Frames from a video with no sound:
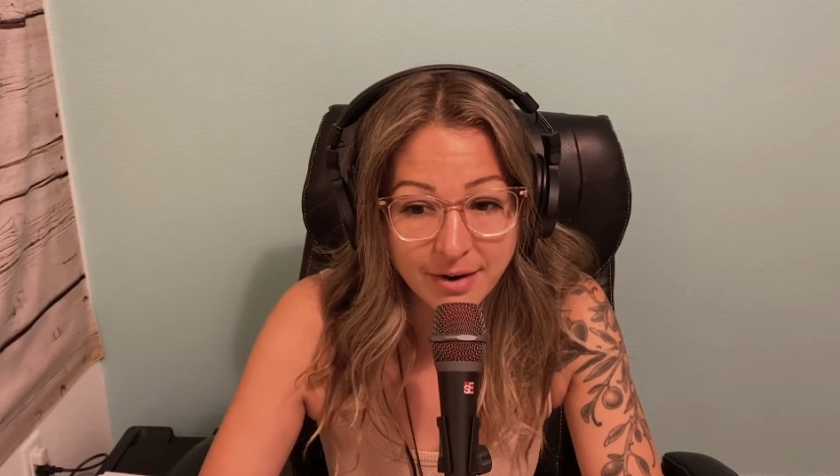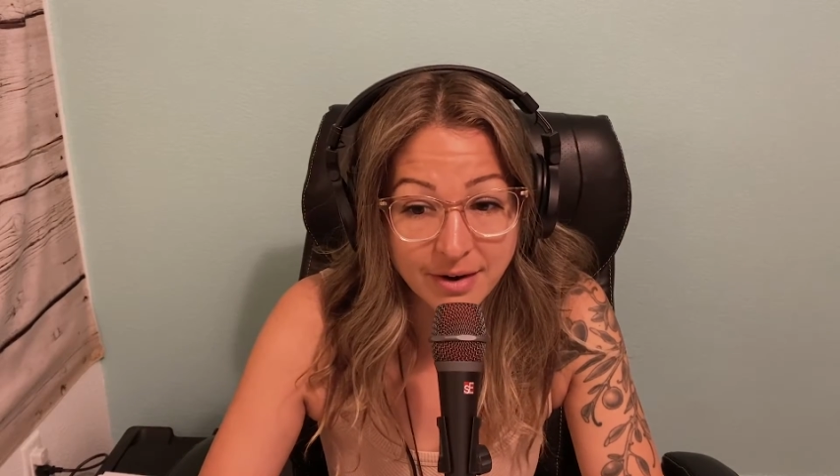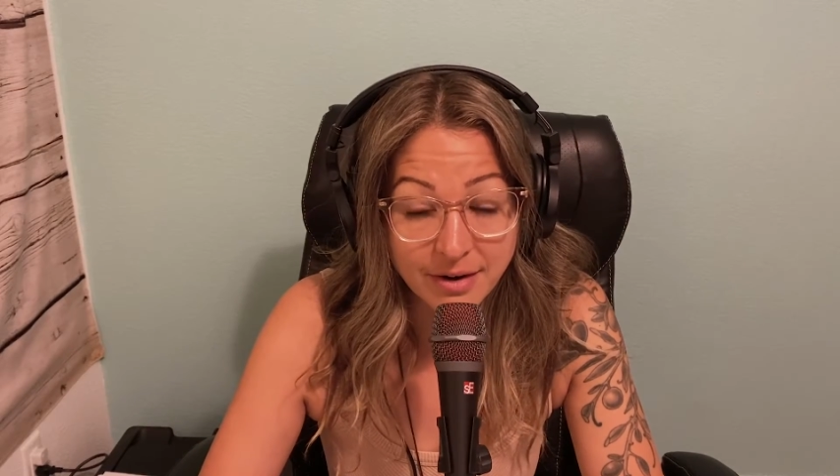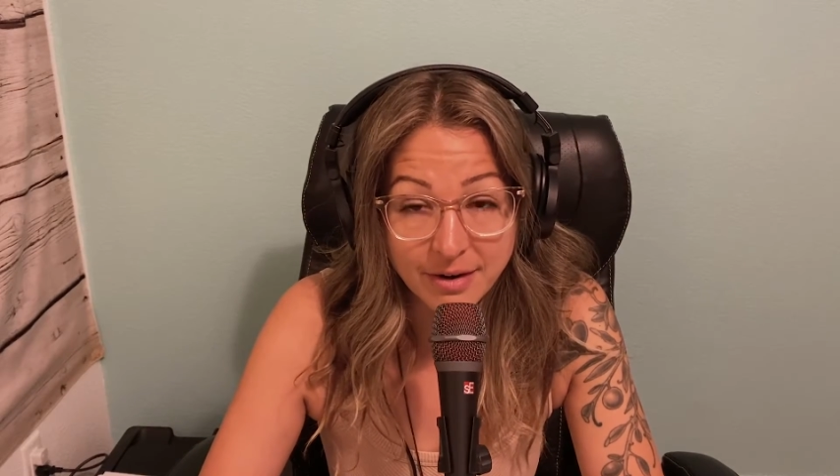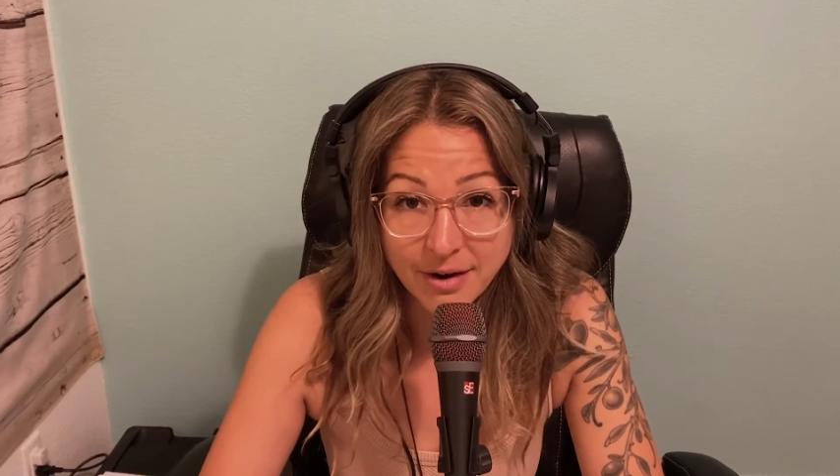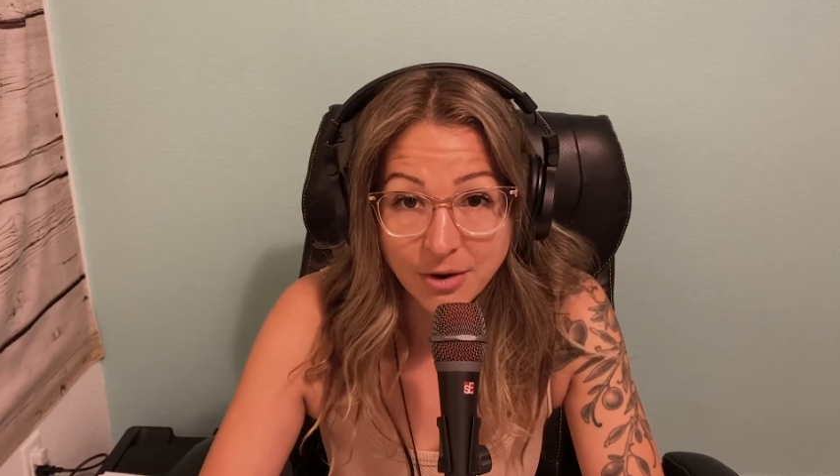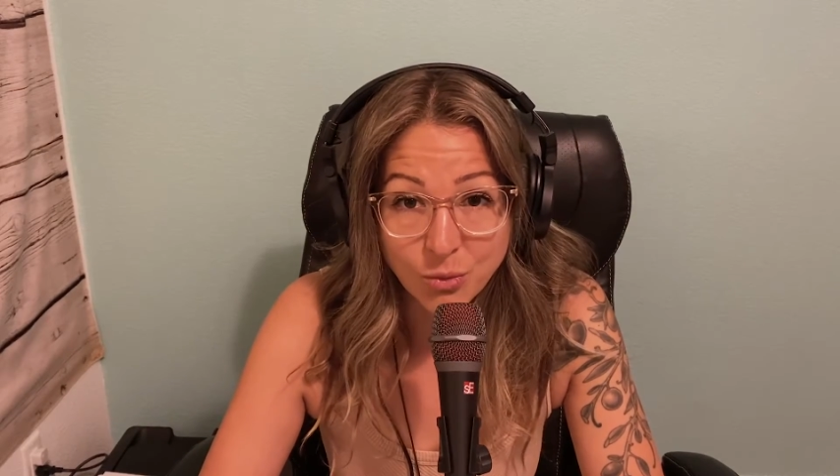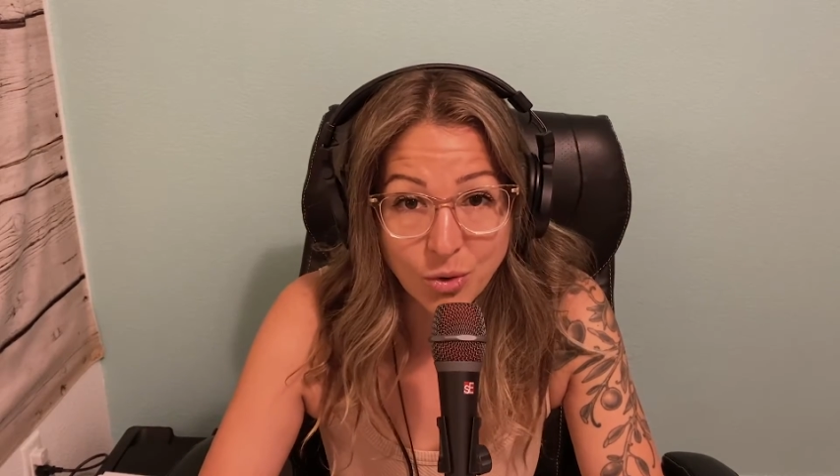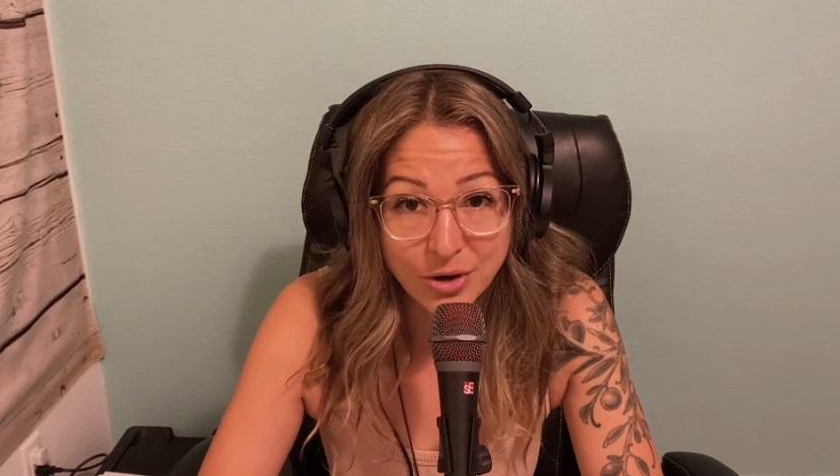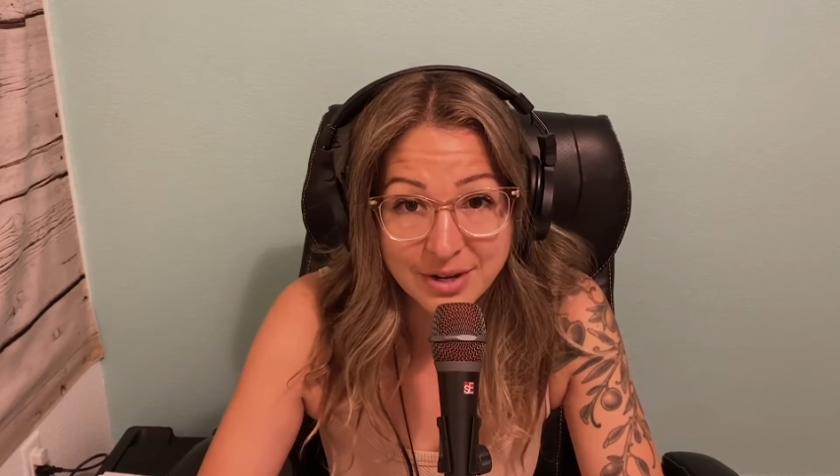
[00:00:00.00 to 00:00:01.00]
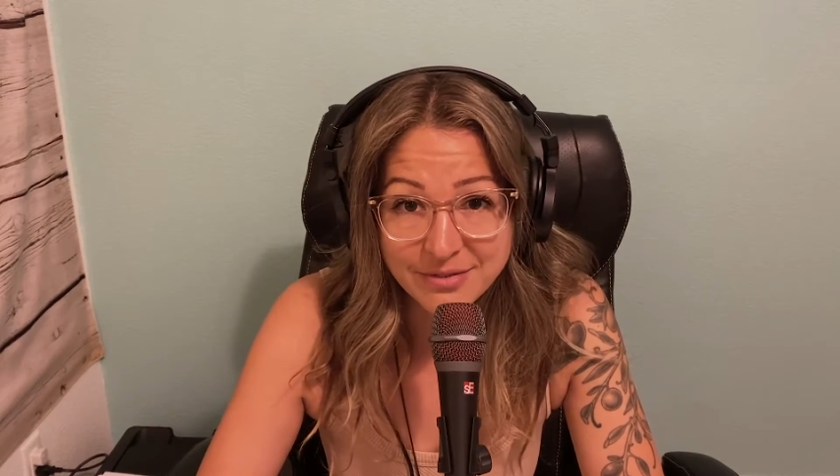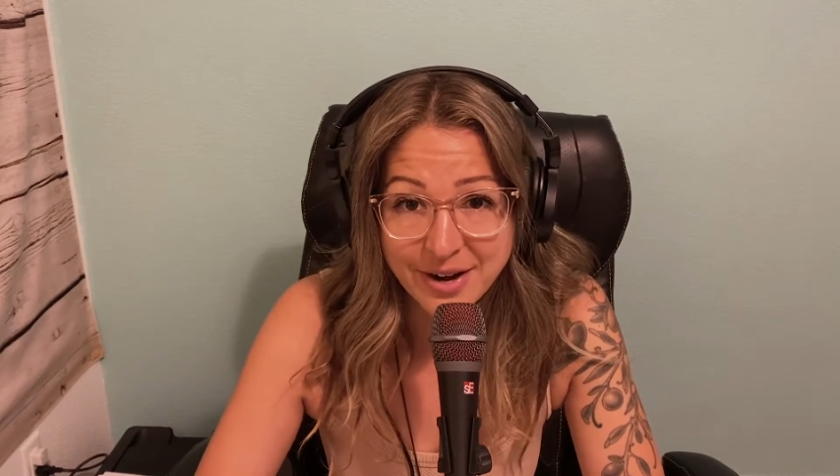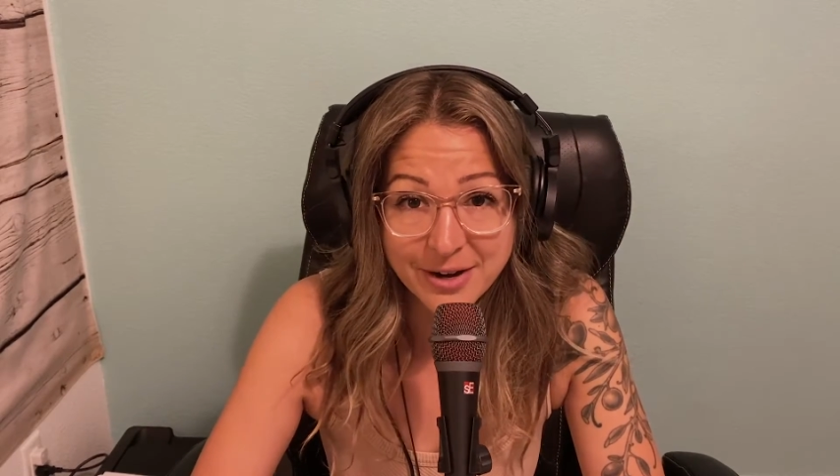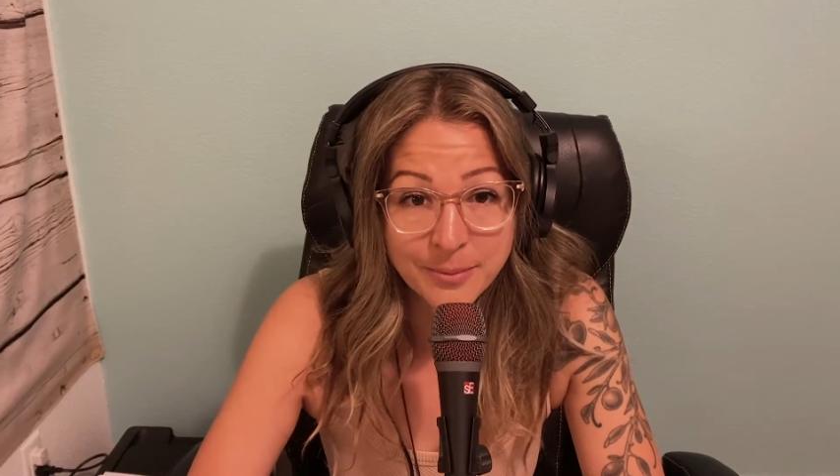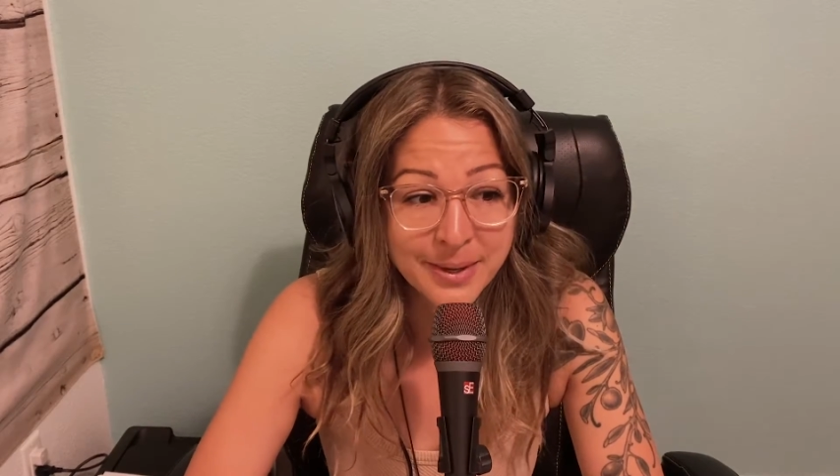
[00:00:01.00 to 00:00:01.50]
our work
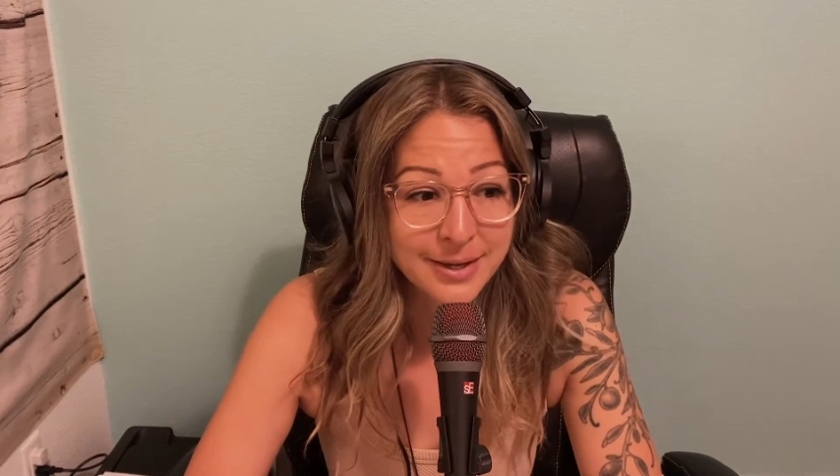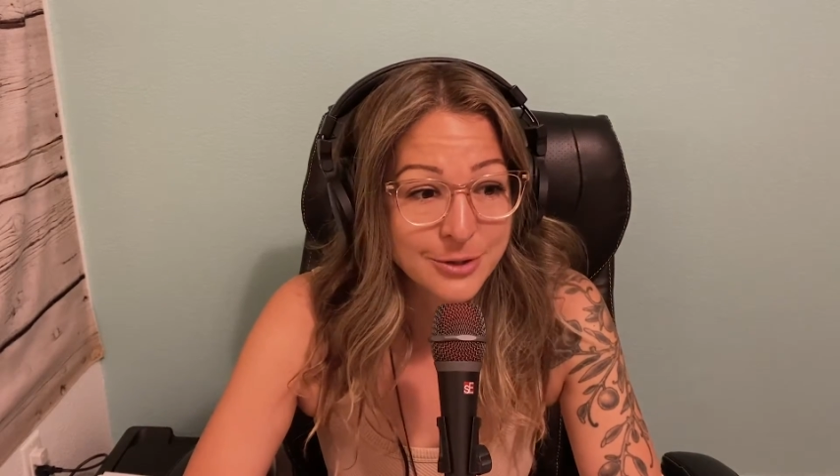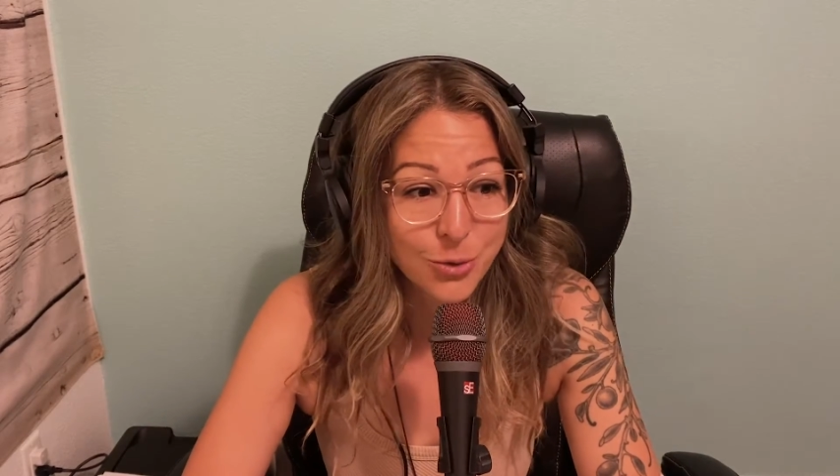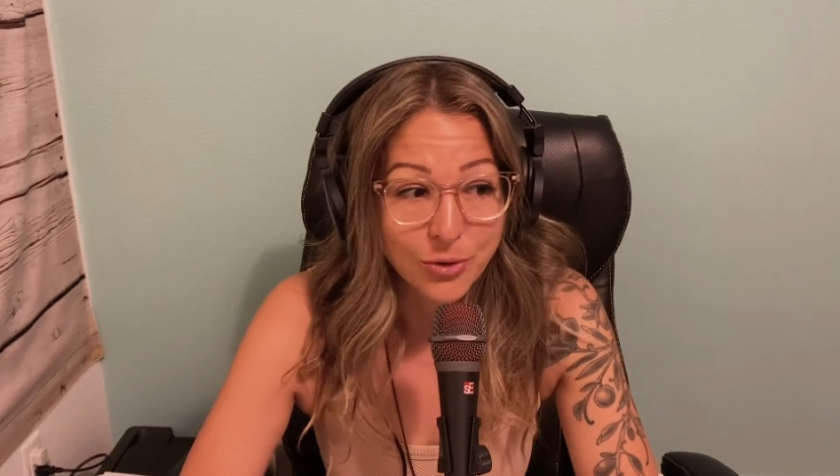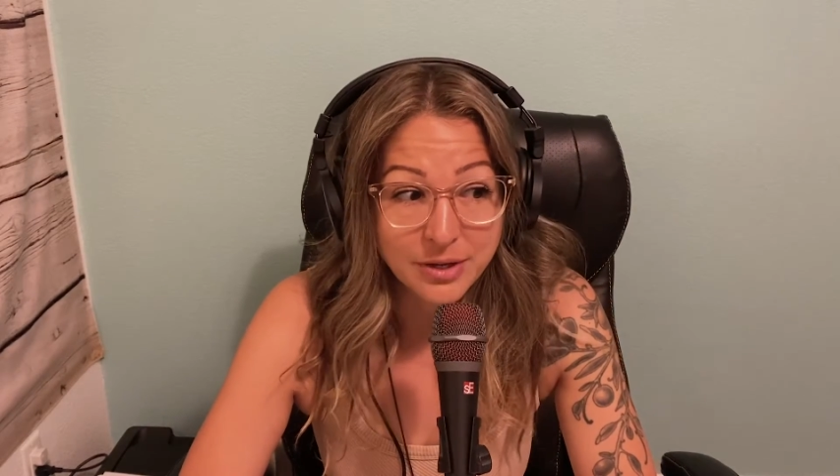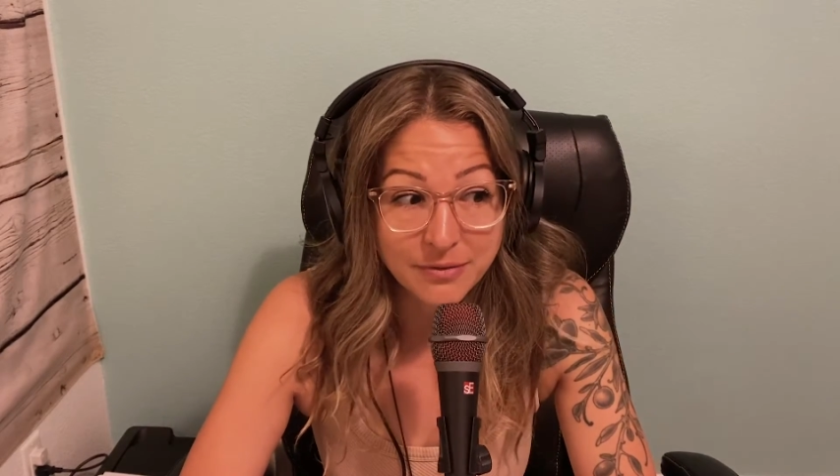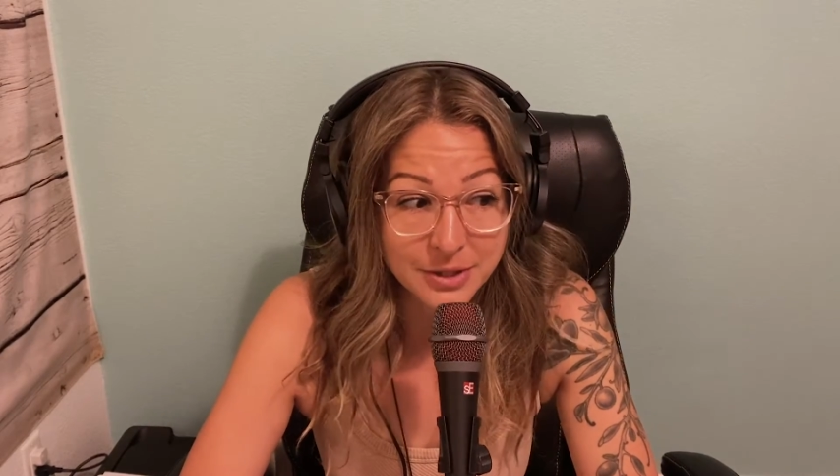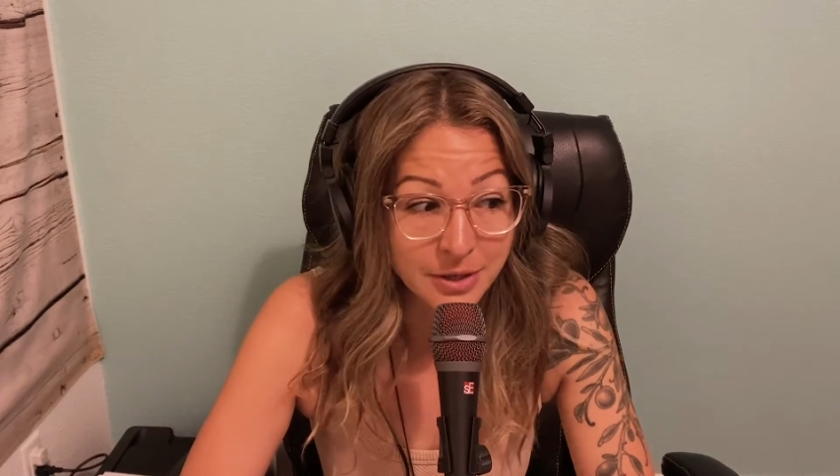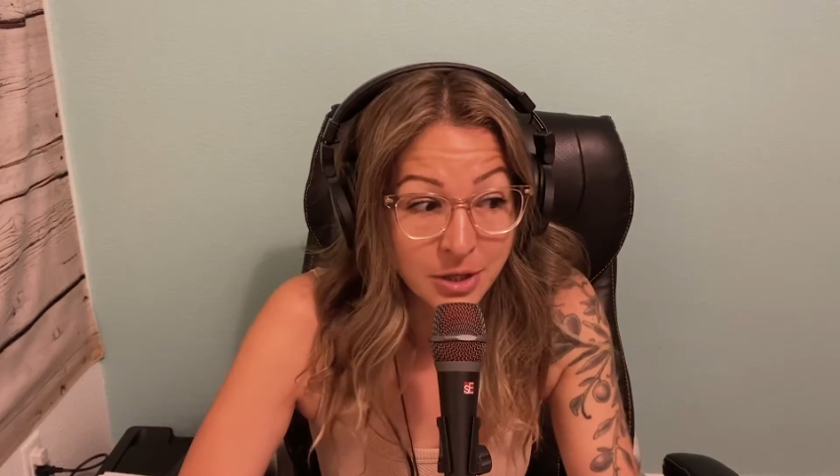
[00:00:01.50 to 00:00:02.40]
environment, or even